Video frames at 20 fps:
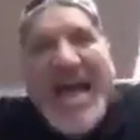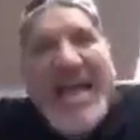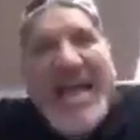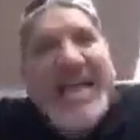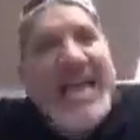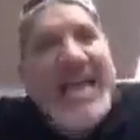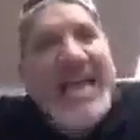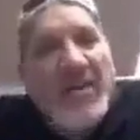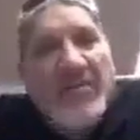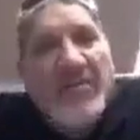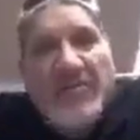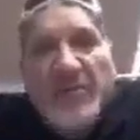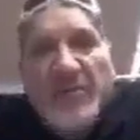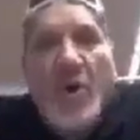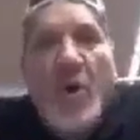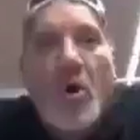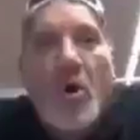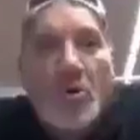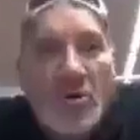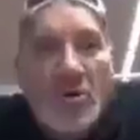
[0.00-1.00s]
I
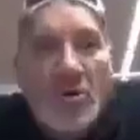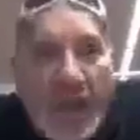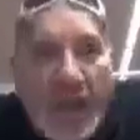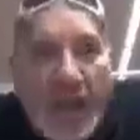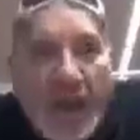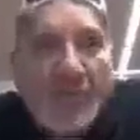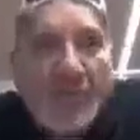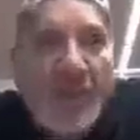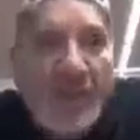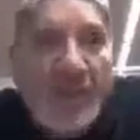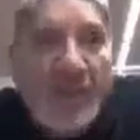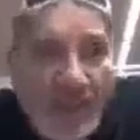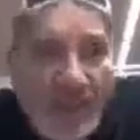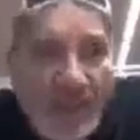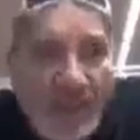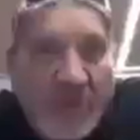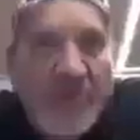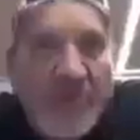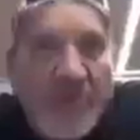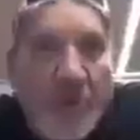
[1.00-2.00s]
have no doubt
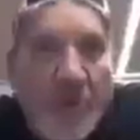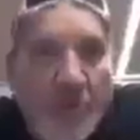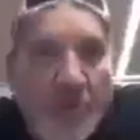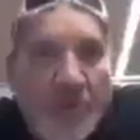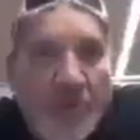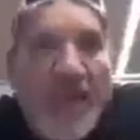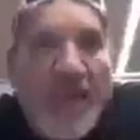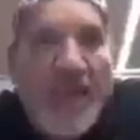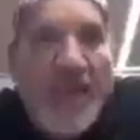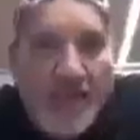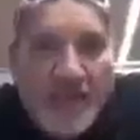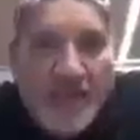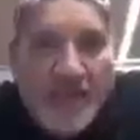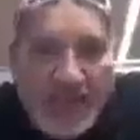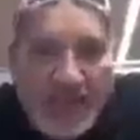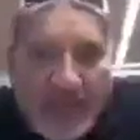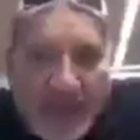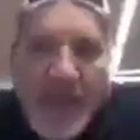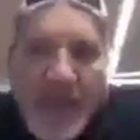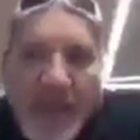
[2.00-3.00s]
that this will be
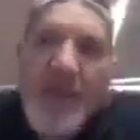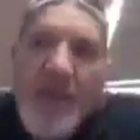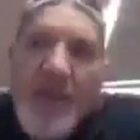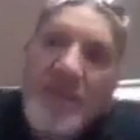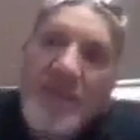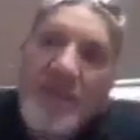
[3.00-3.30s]
happening.